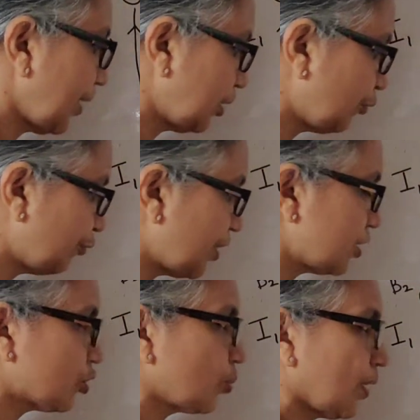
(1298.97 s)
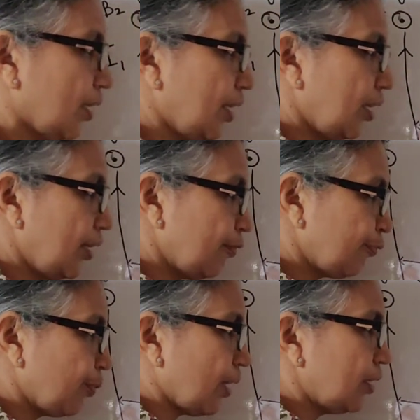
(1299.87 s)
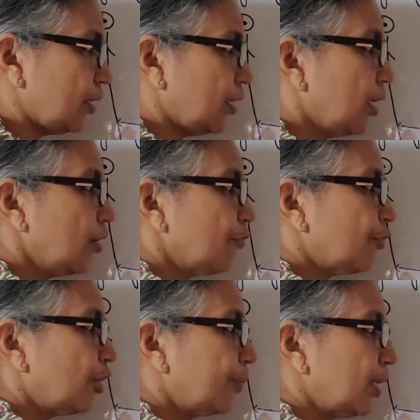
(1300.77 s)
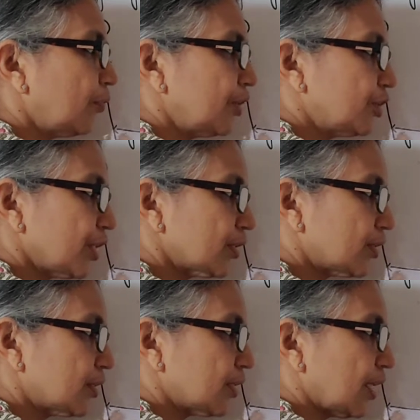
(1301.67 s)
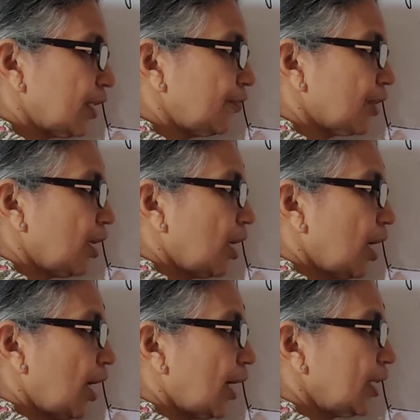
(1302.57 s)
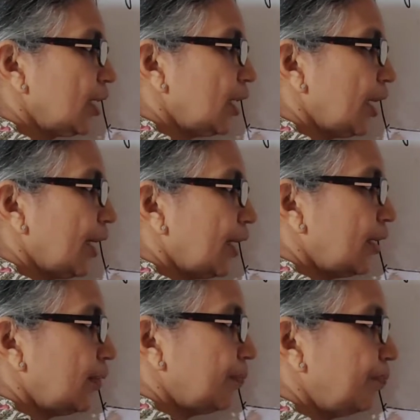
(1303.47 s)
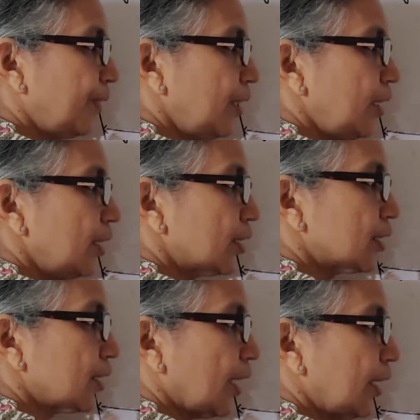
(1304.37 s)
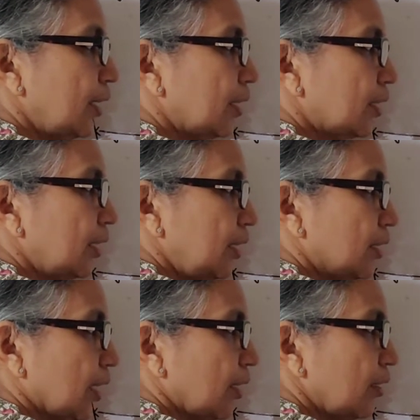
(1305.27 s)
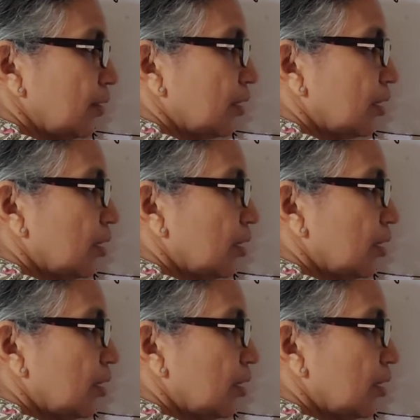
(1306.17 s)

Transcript: by the first one, F1, formula we just derived ILB sine theta,